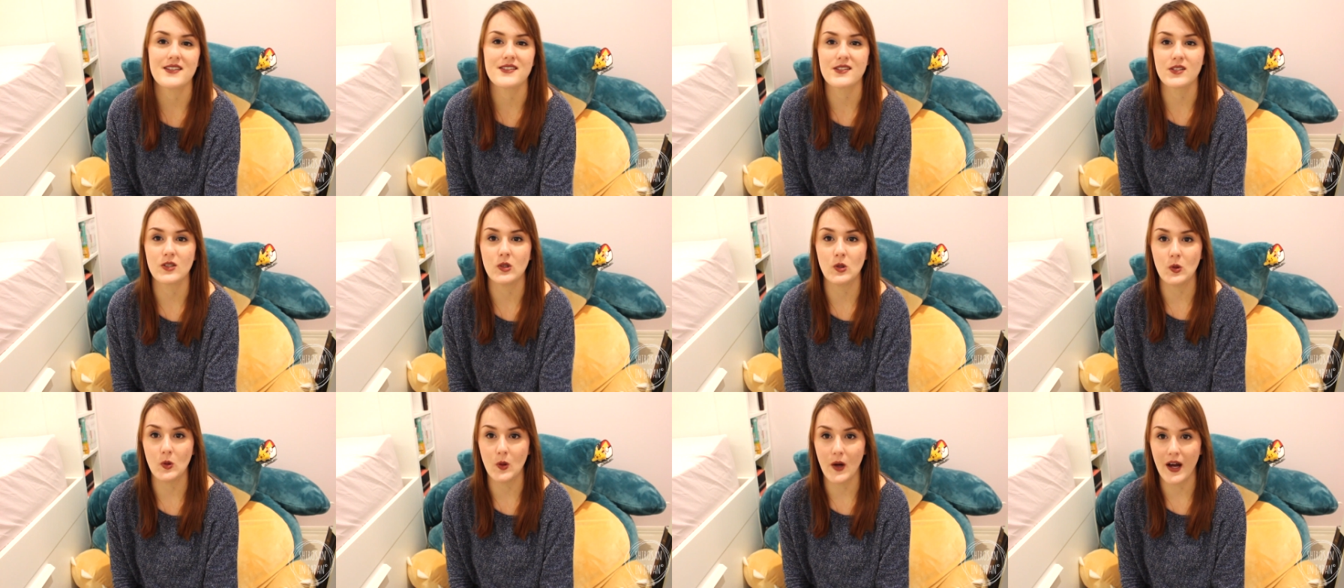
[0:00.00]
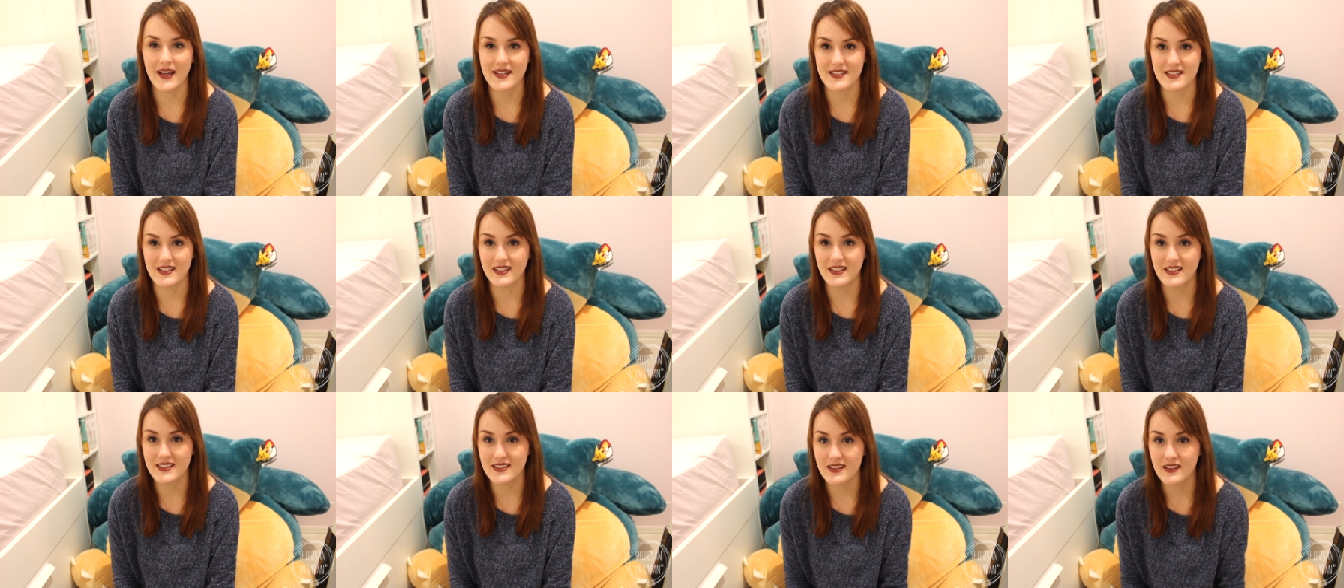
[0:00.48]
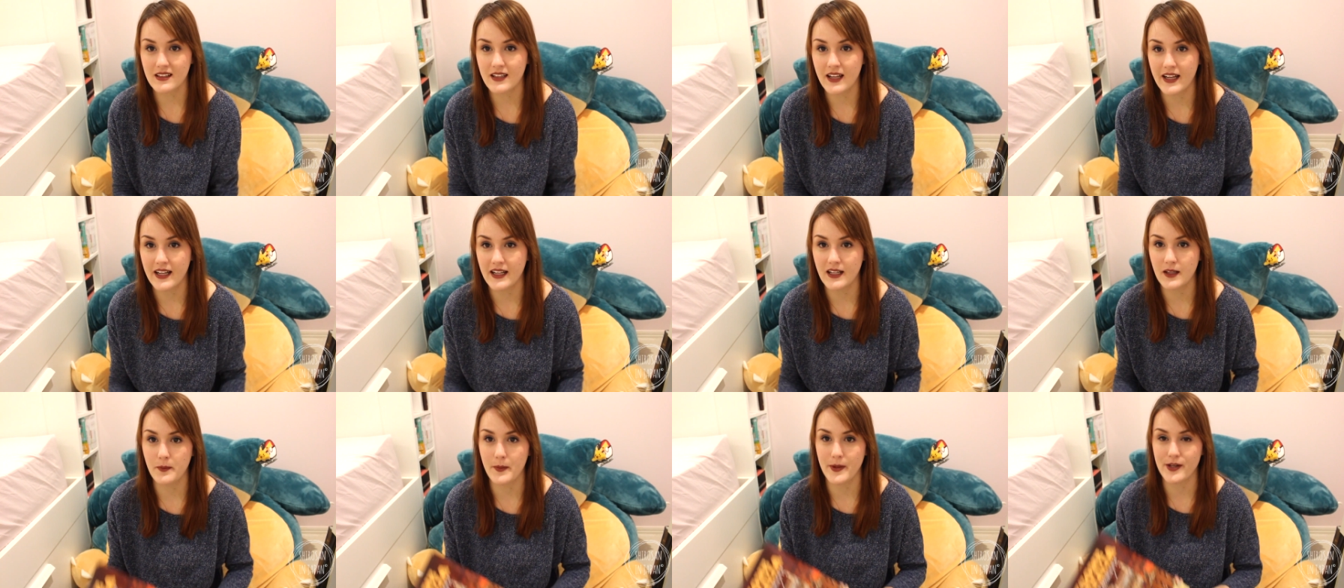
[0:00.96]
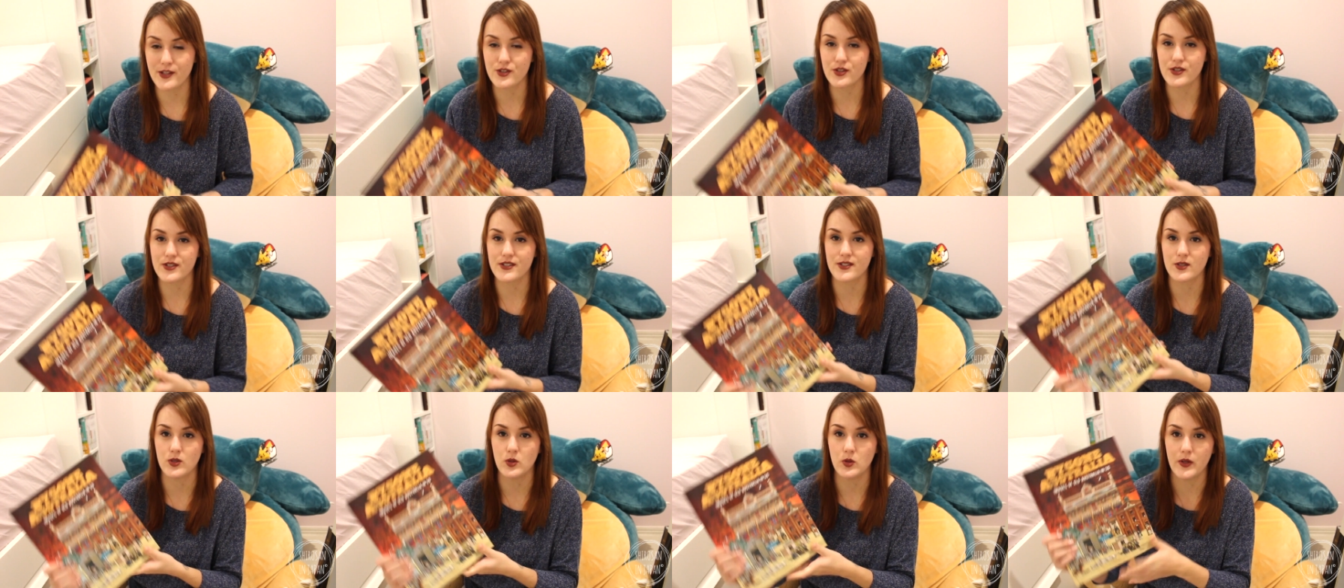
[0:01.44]
school, as it is an elementary
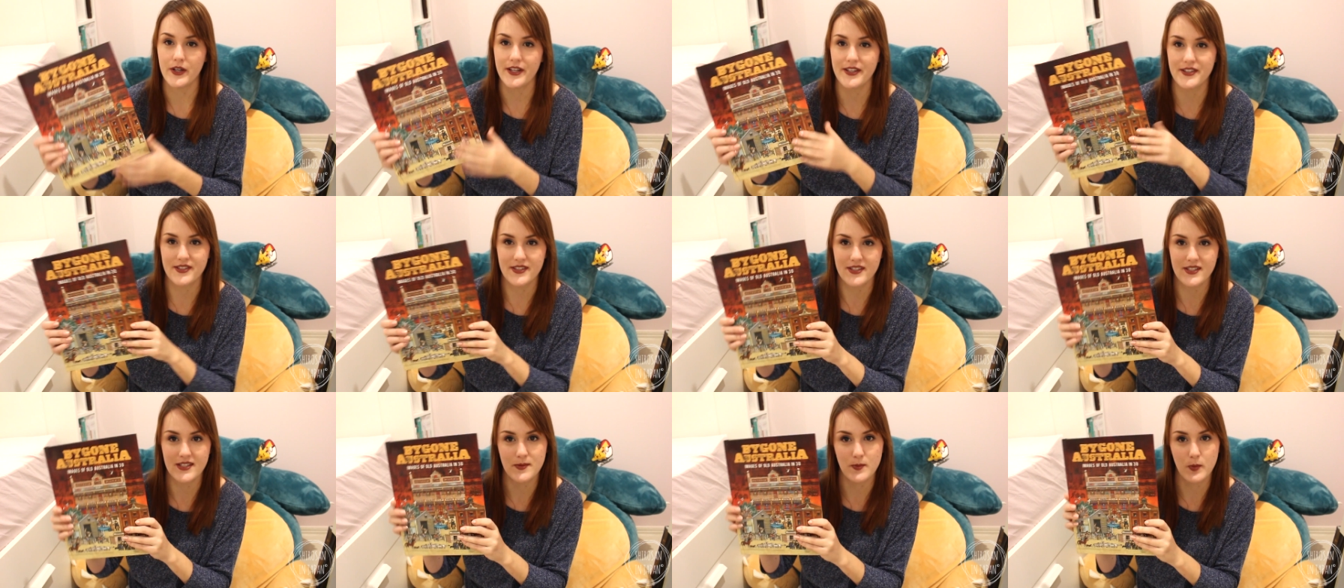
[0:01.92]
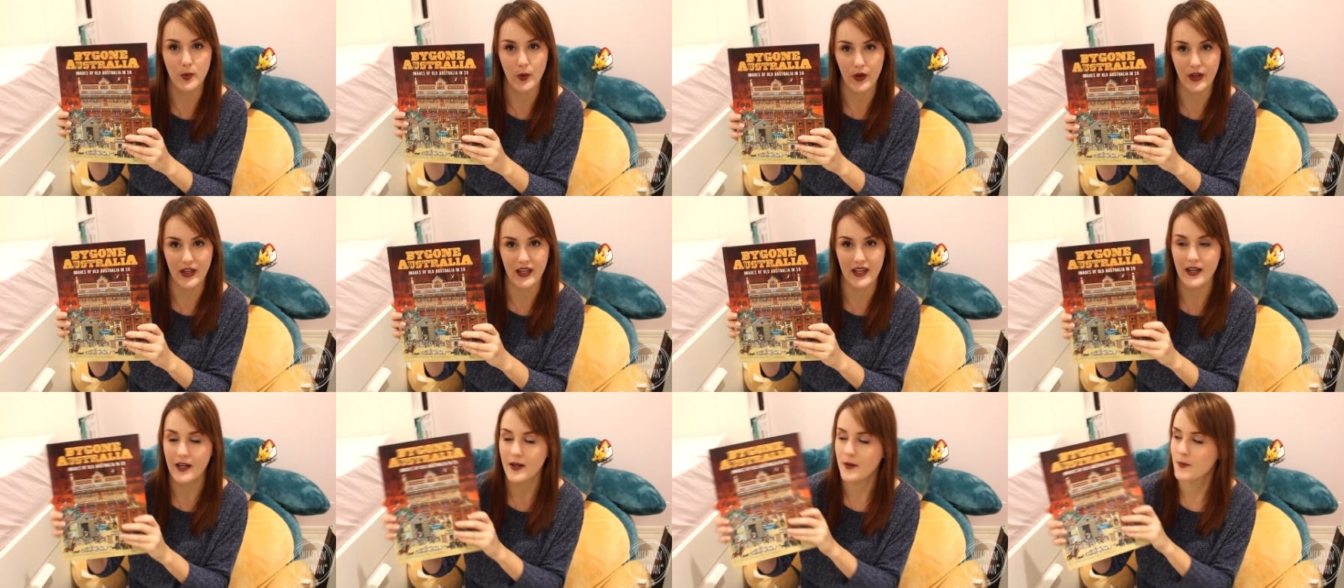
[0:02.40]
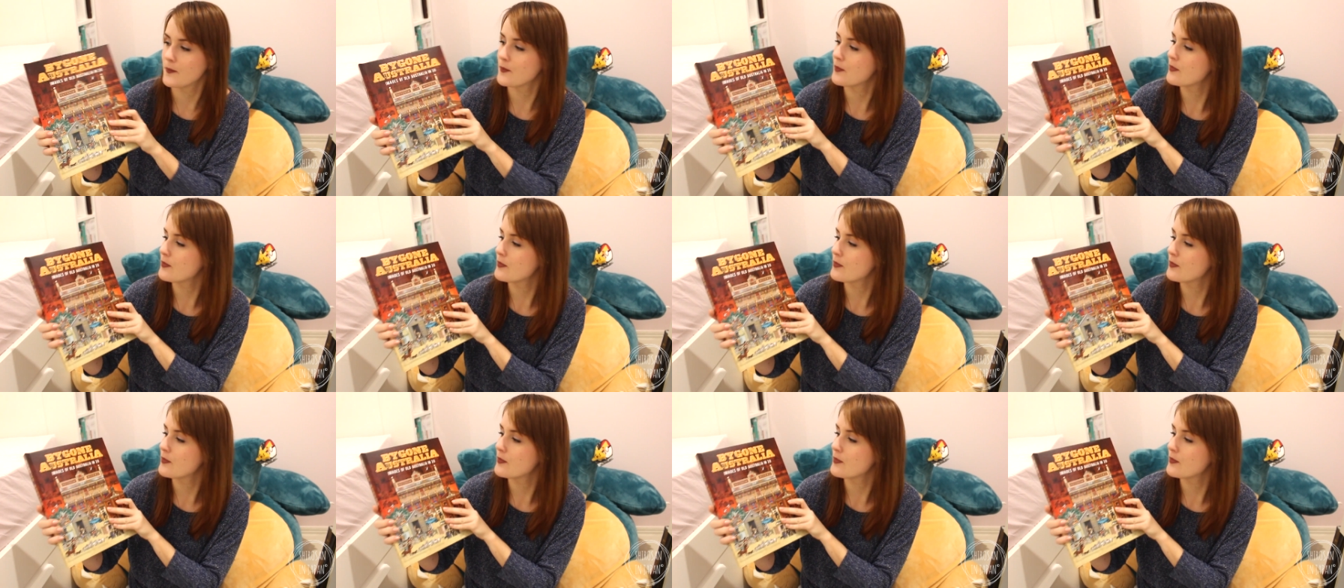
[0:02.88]
school, is this book here.